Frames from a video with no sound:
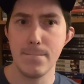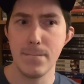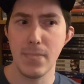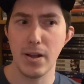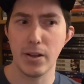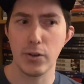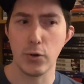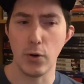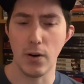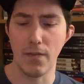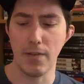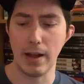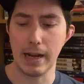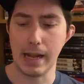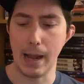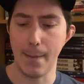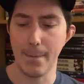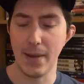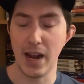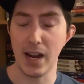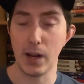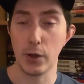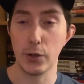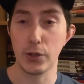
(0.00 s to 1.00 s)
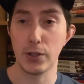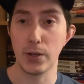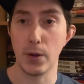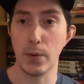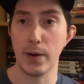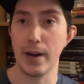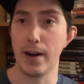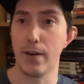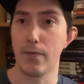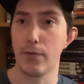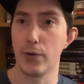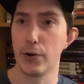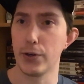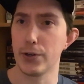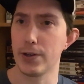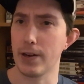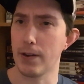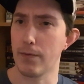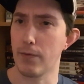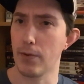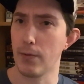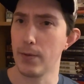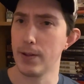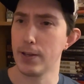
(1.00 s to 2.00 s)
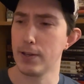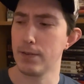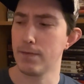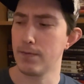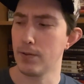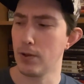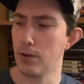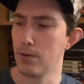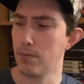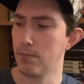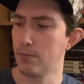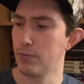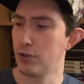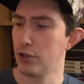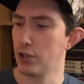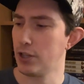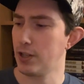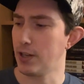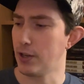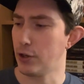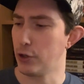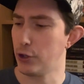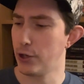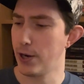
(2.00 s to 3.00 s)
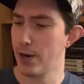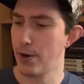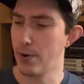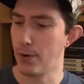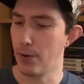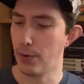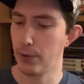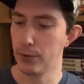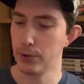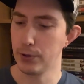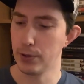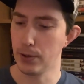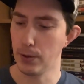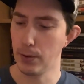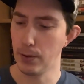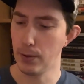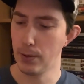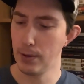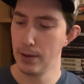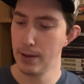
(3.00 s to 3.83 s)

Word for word: sort of like a milestone anniversary for this film just in general. So